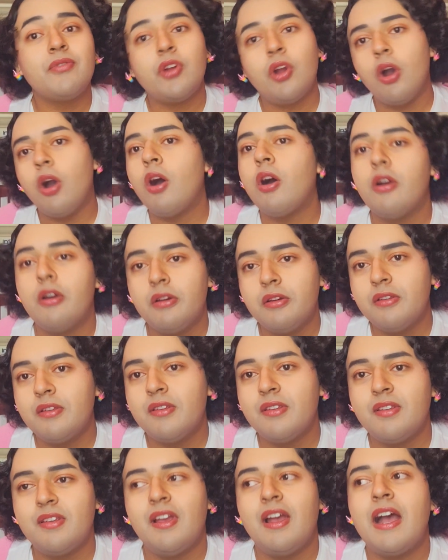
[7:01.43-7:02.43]

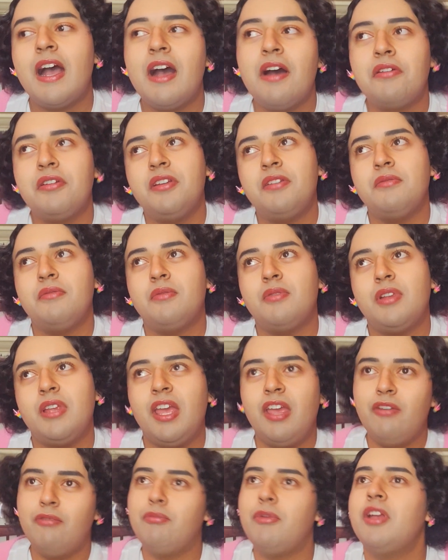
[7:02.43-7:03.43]
cars. How did
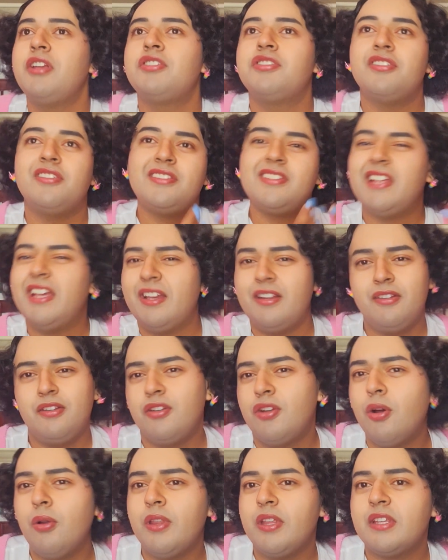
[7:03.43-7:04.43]
cavemen just like
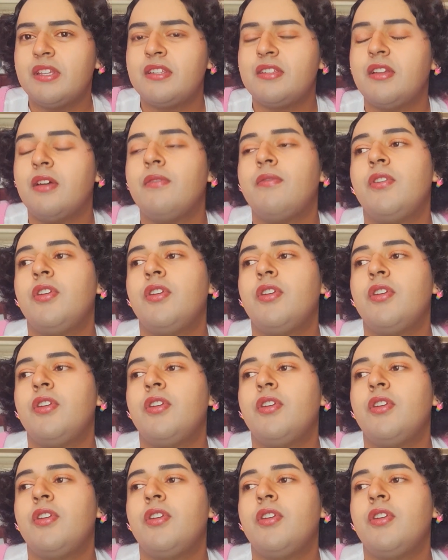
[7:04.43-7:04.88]
know this stuff?